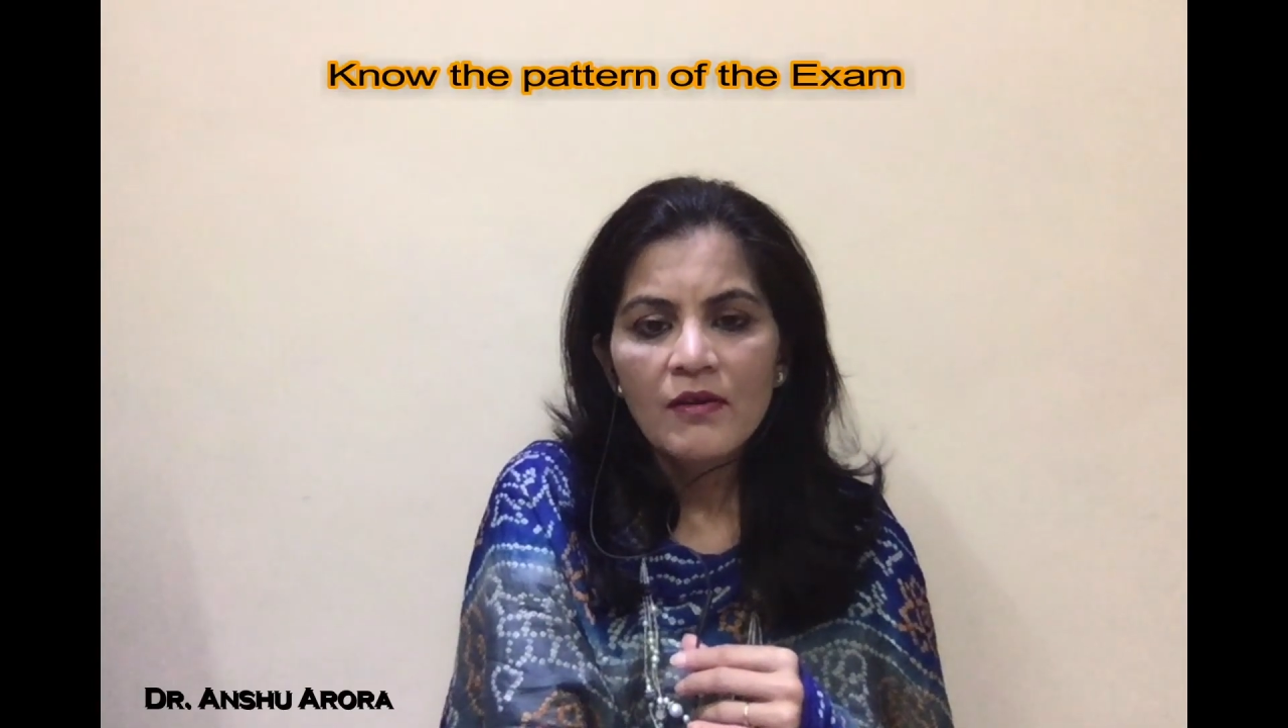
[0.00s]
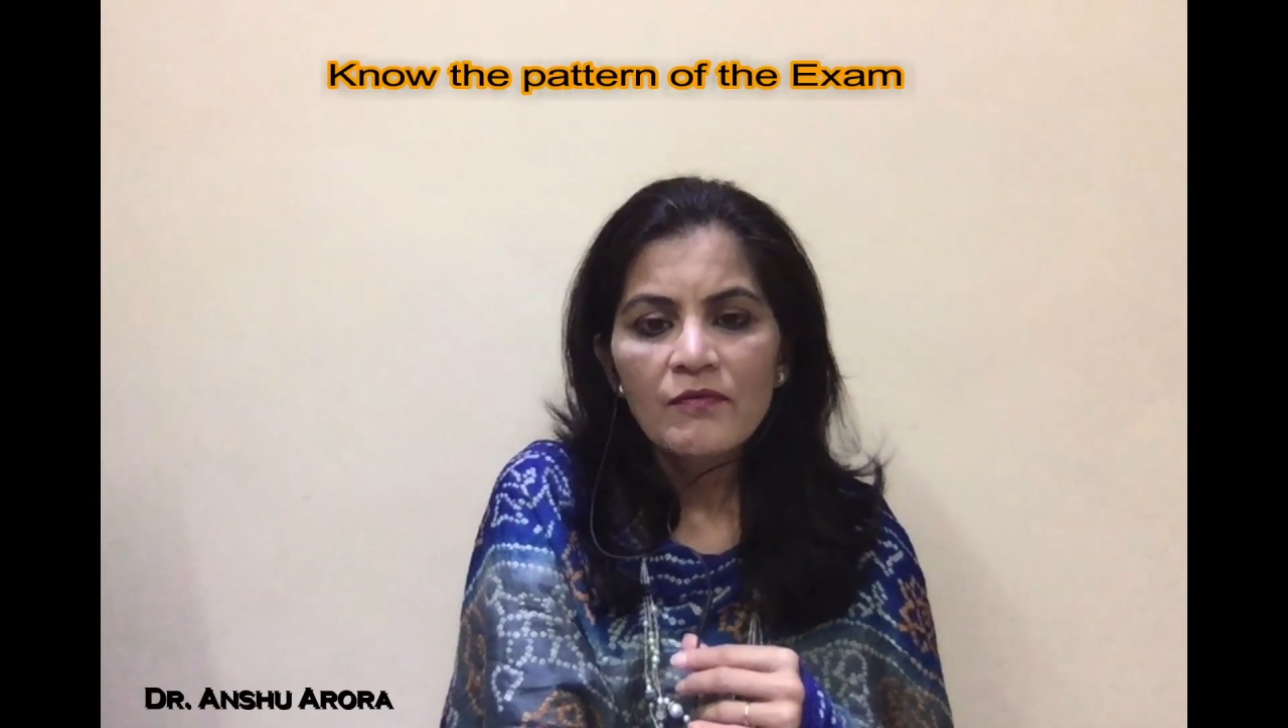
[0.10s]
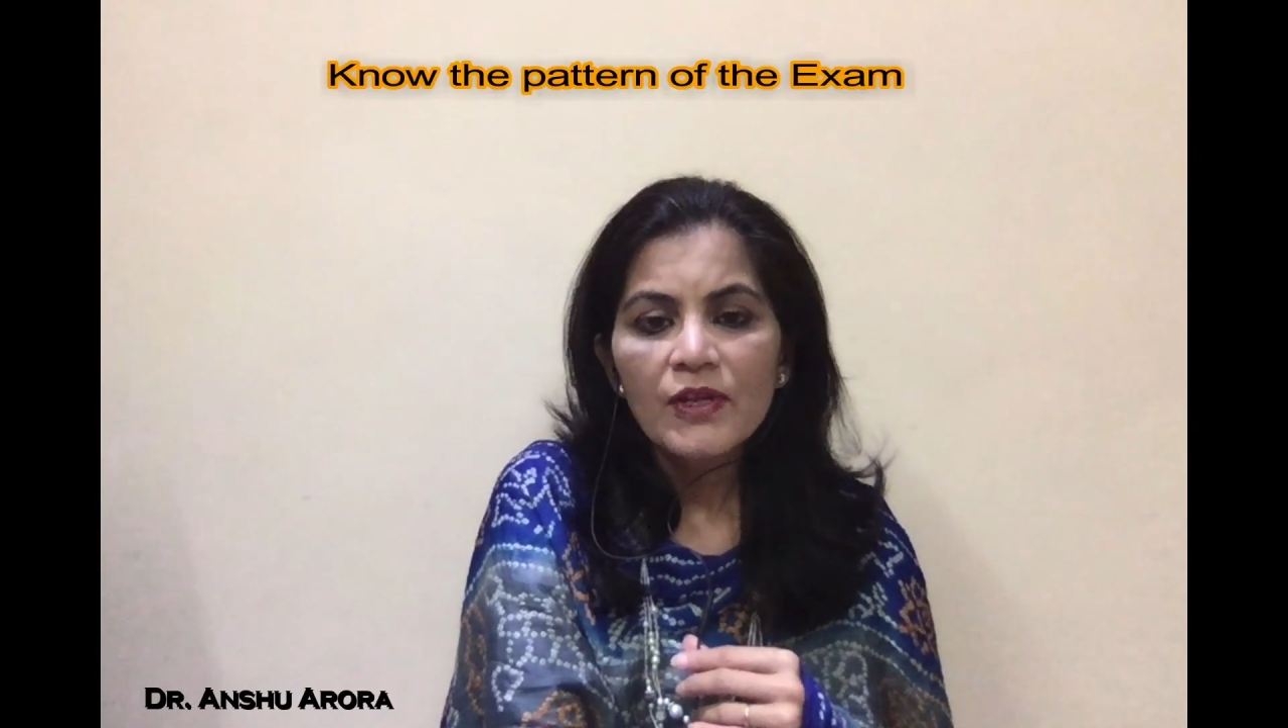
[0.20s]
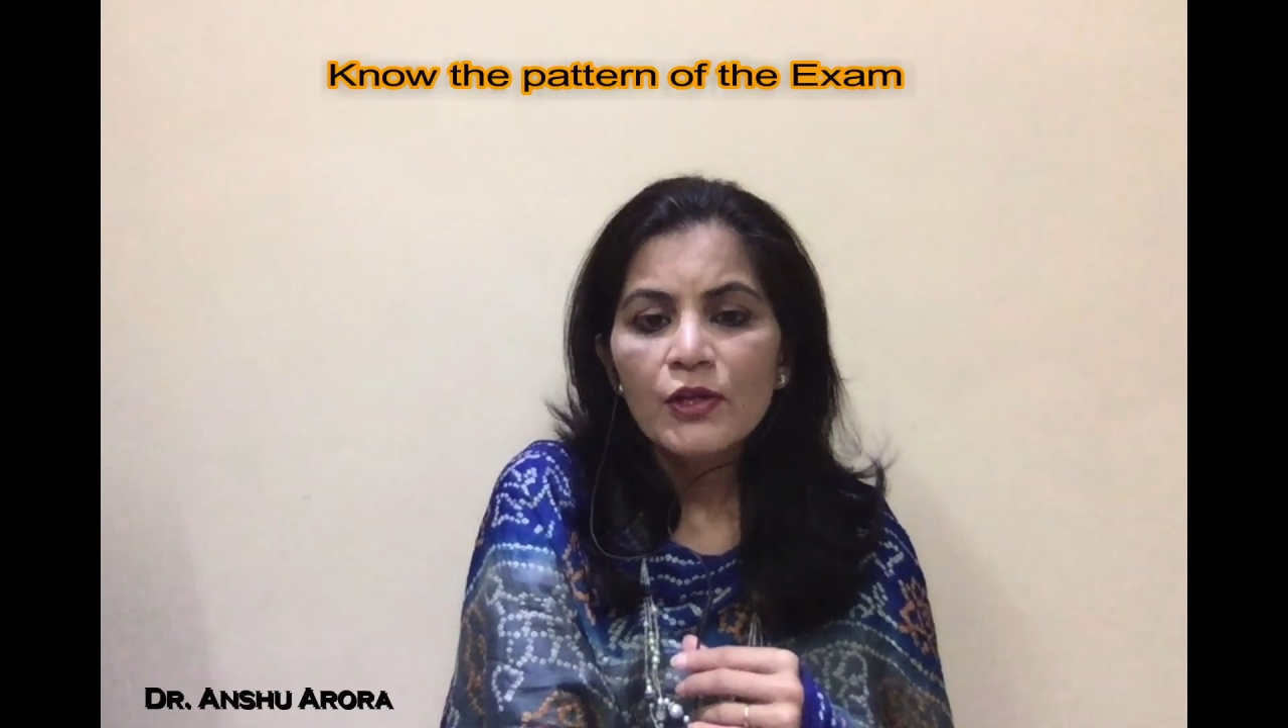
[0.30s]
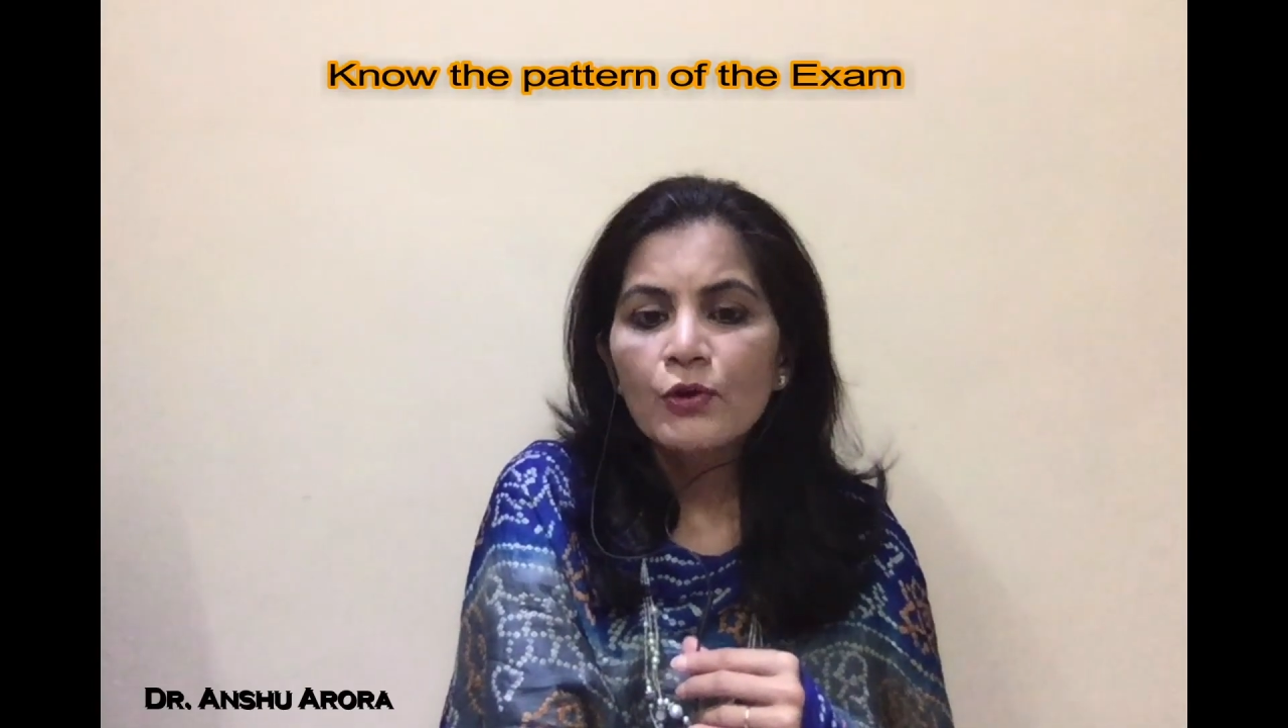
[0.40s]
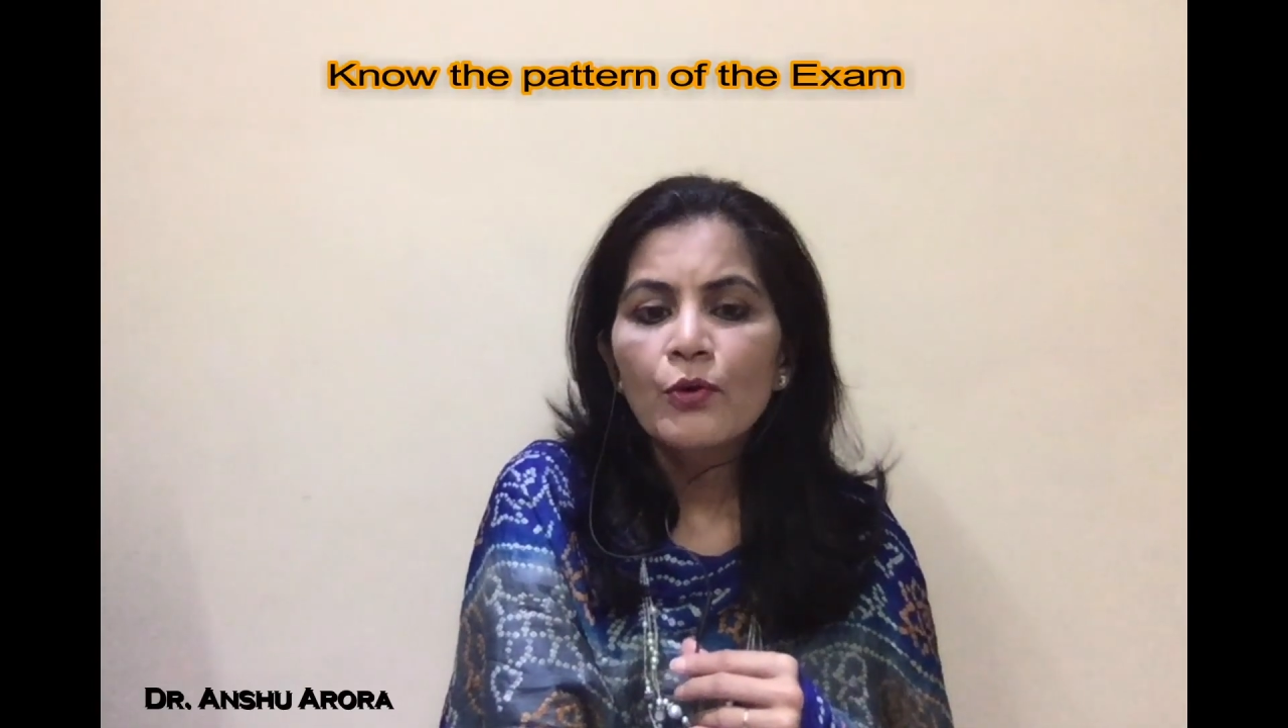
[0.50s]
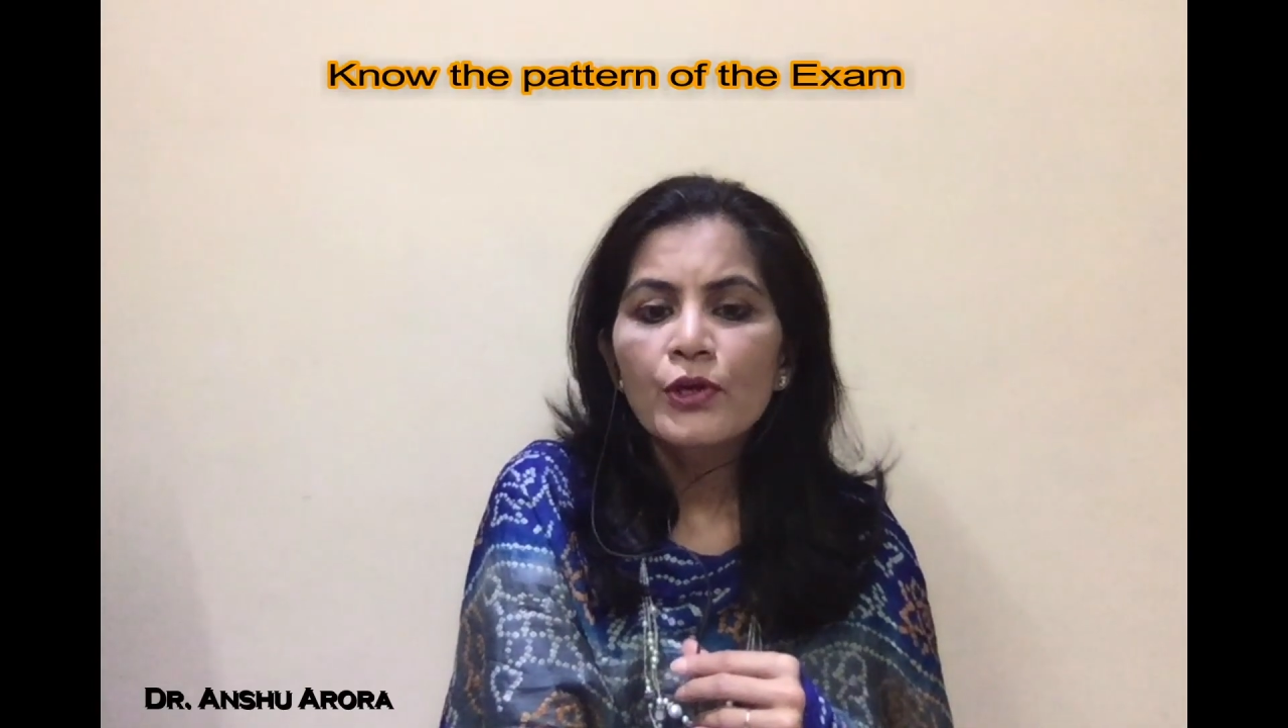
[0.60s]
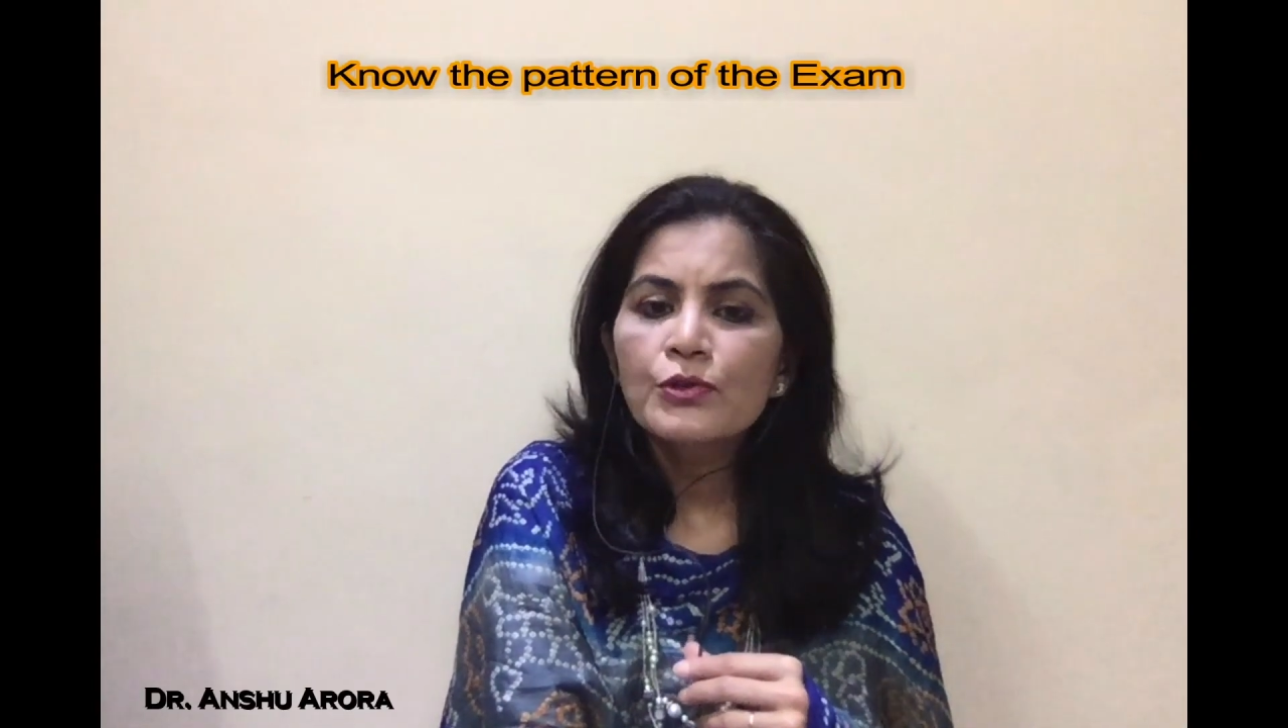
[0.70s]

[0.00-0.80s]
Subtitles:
Whether you're going